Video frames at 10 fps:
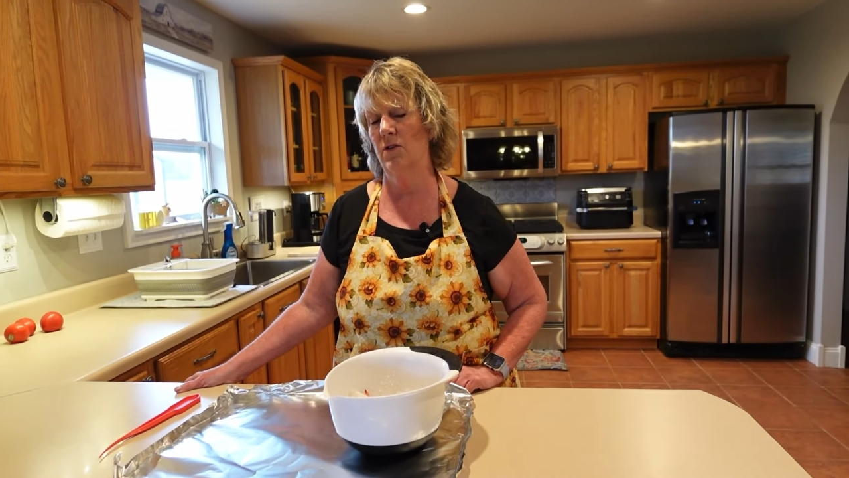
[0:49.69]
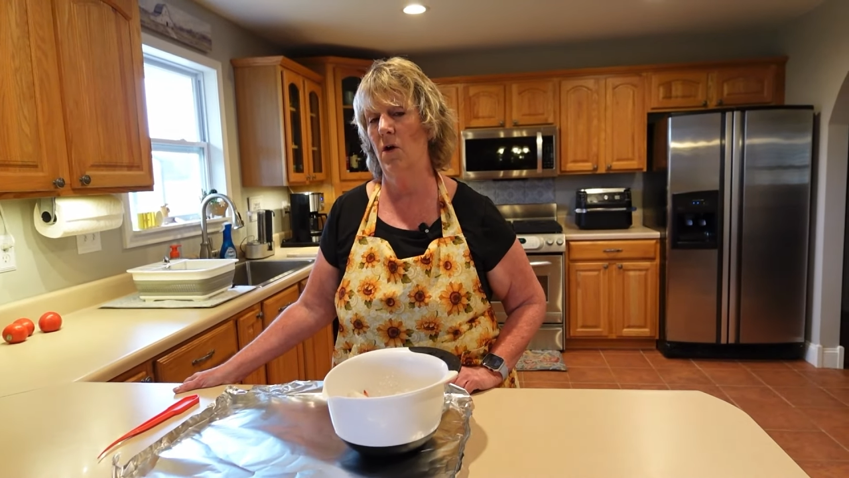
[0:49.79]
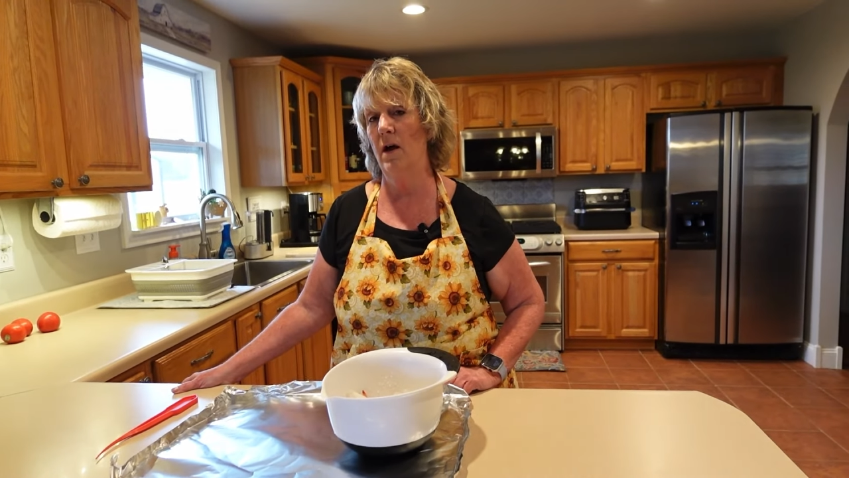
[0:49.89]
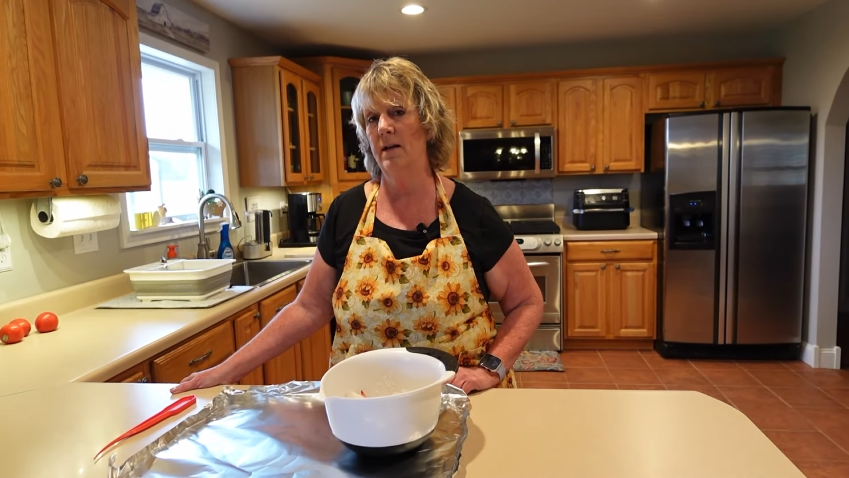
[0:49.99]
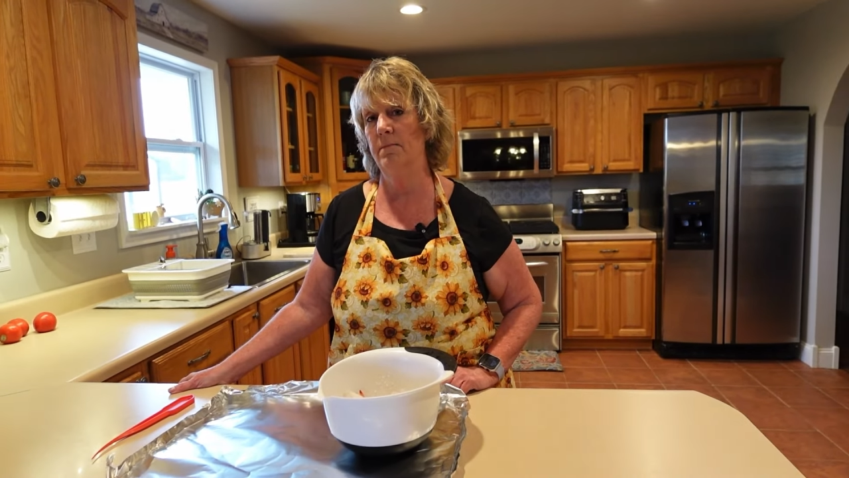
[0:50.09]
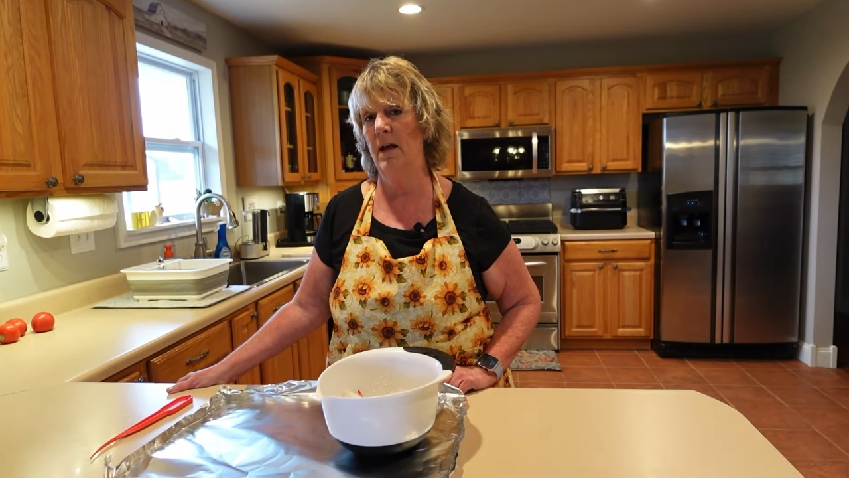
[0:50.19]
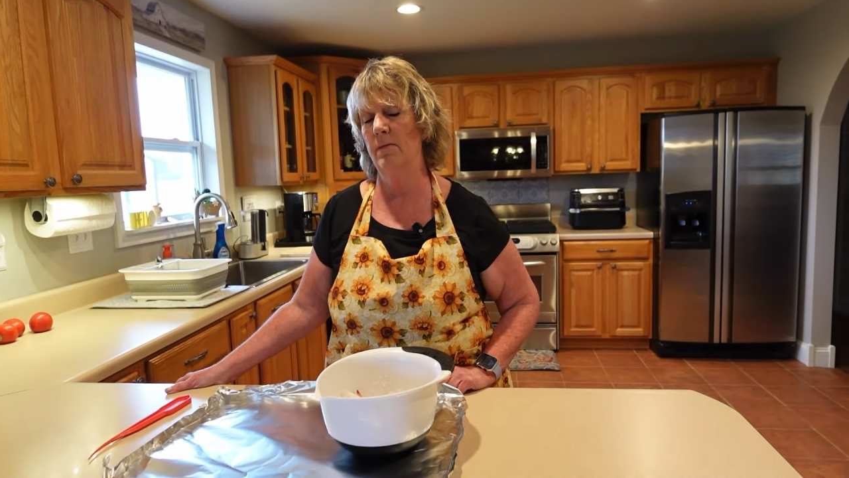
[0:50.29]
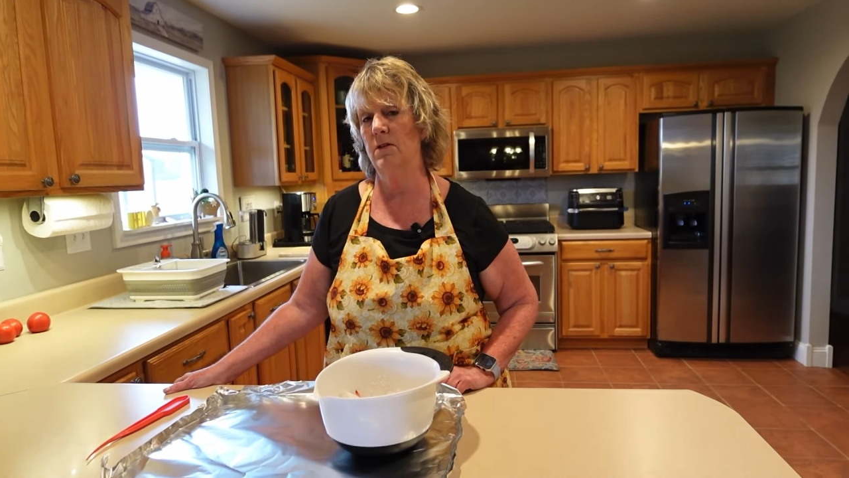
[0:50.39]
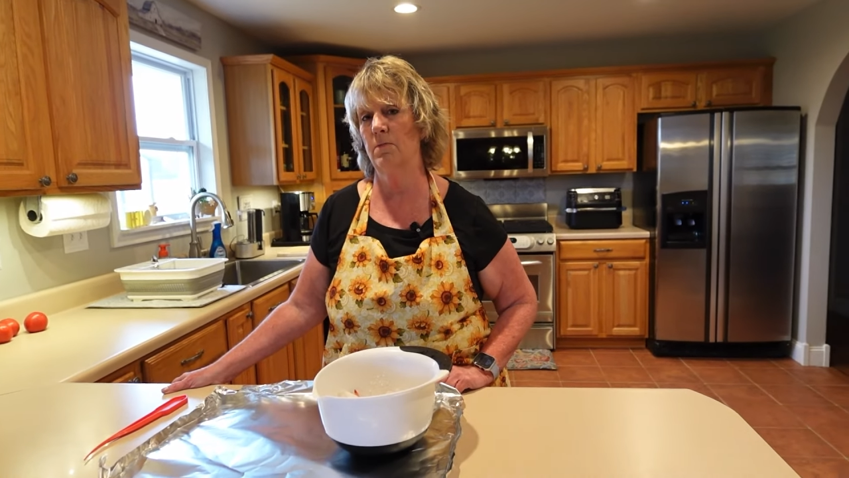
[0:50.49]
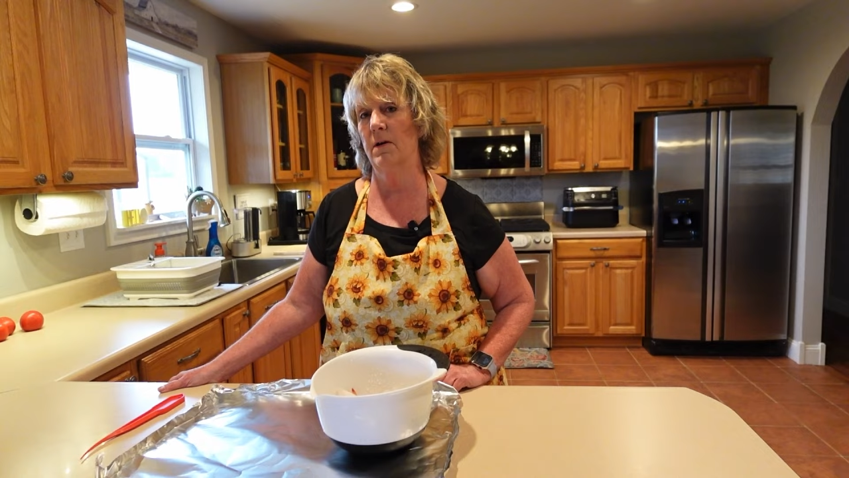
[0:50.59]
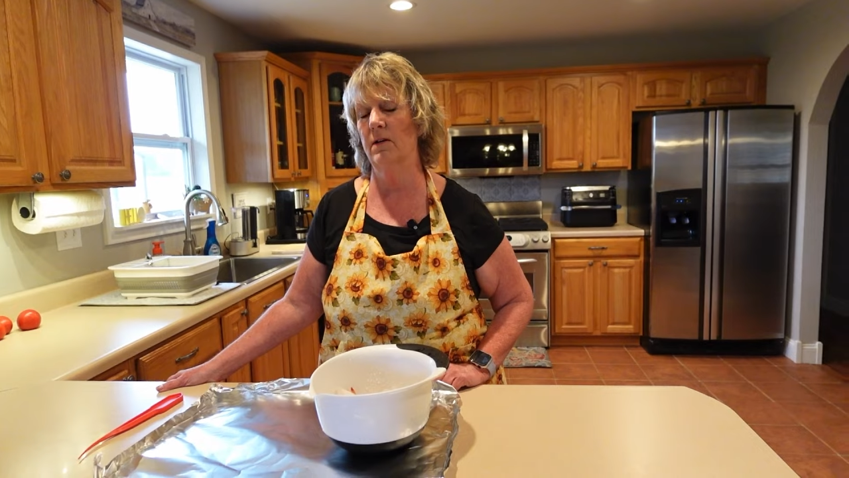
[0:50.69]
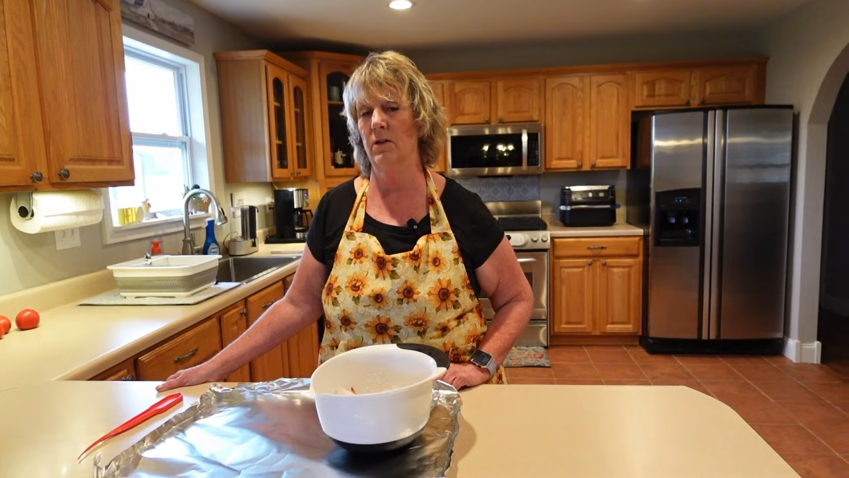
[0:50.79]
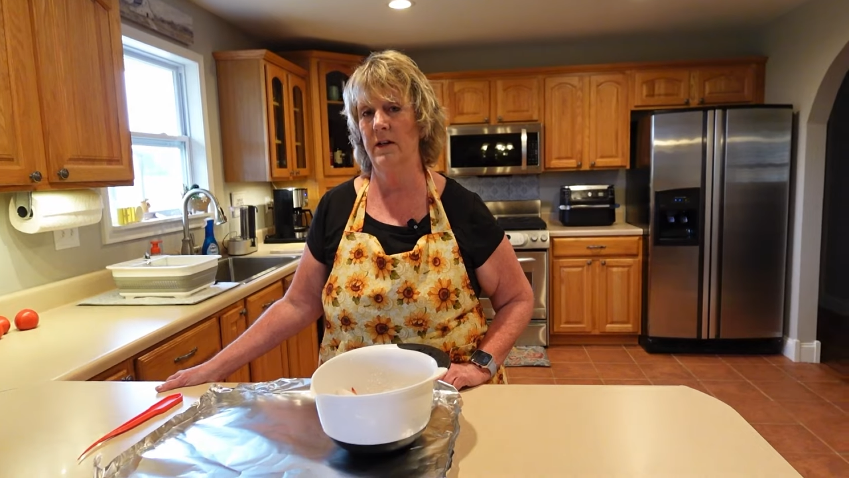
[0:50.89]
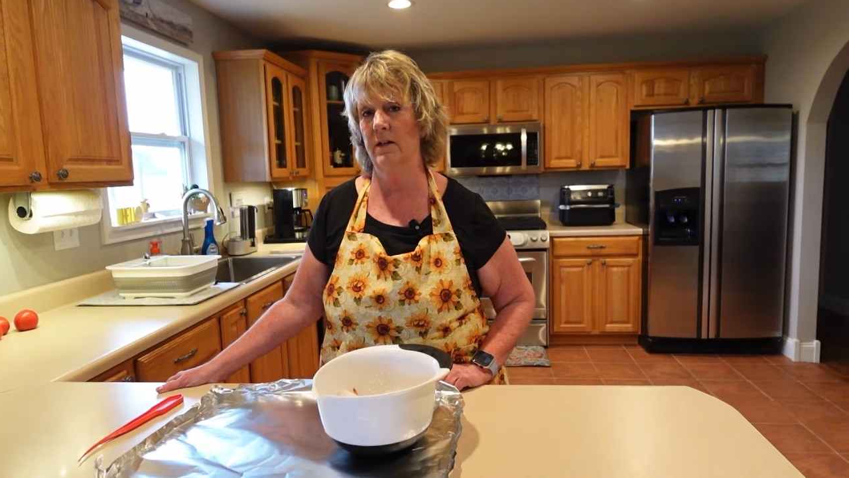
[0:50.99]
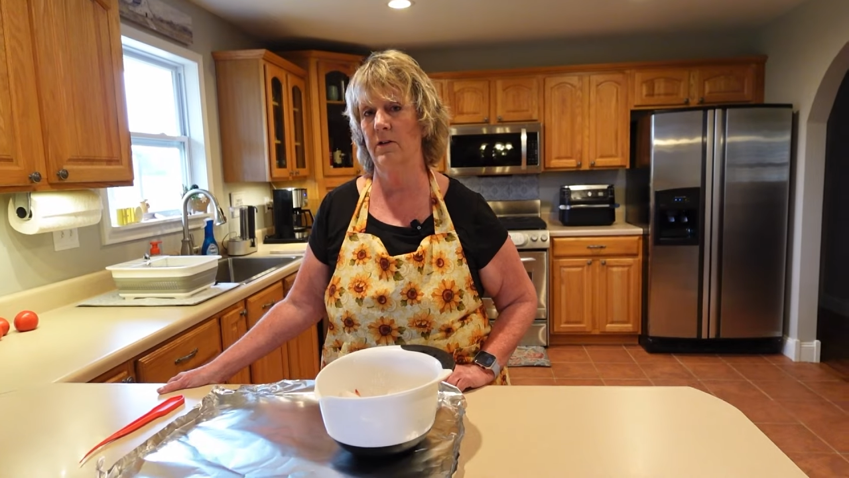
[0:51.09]
thought and maybe
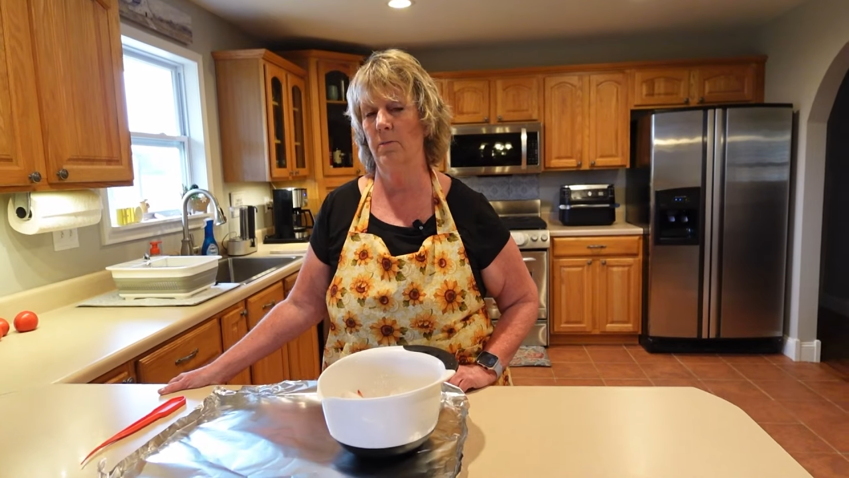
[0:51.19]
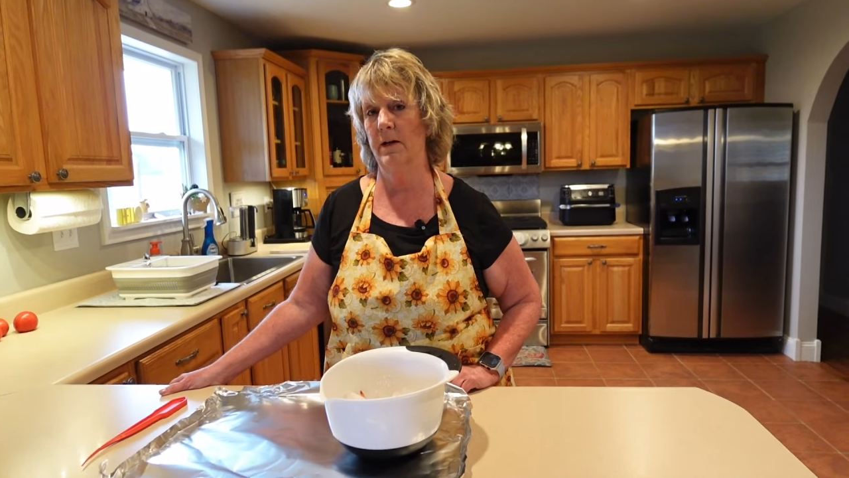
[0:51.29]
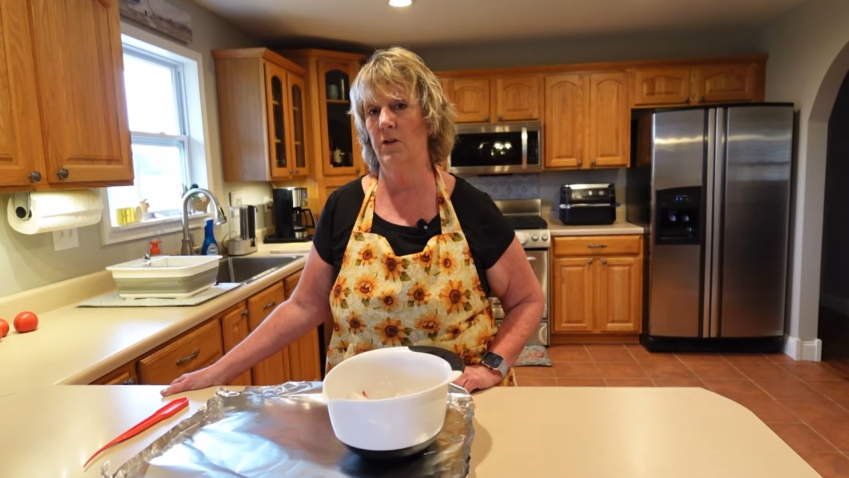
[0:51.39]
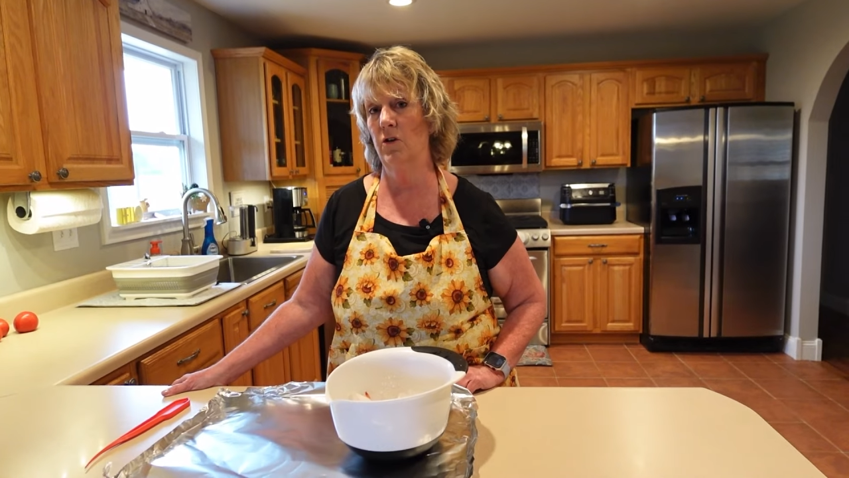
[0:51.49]
sprinkle in a little bit of